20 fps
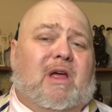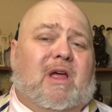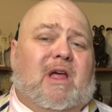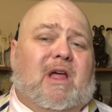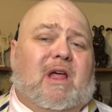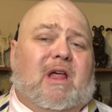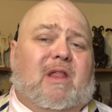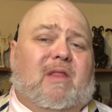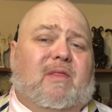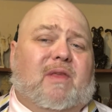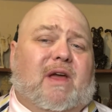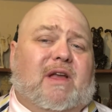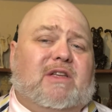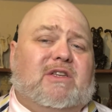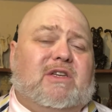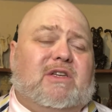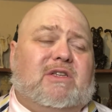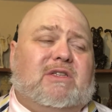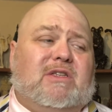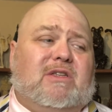They
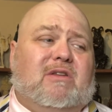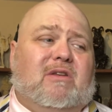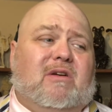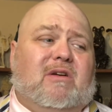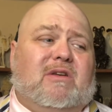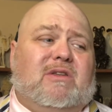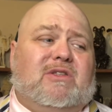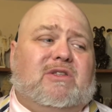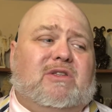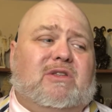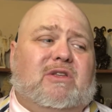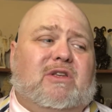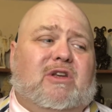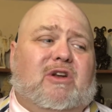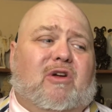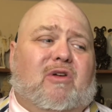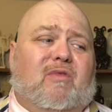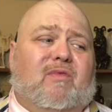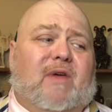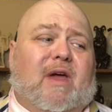just look,
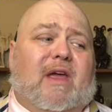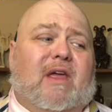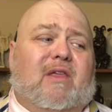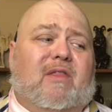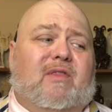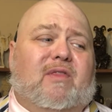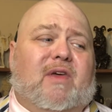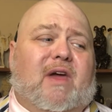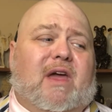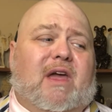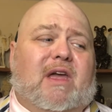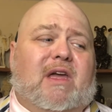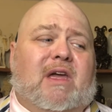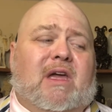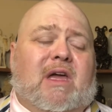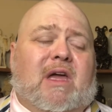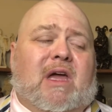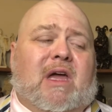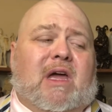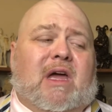they
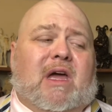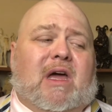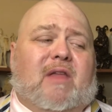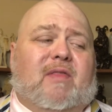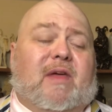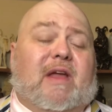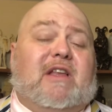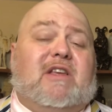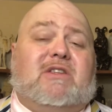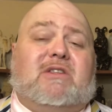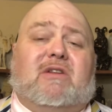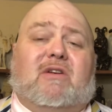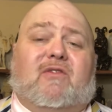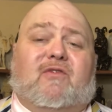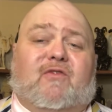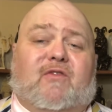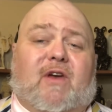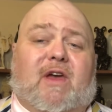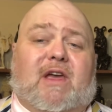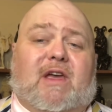just look
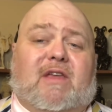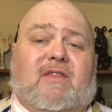fake.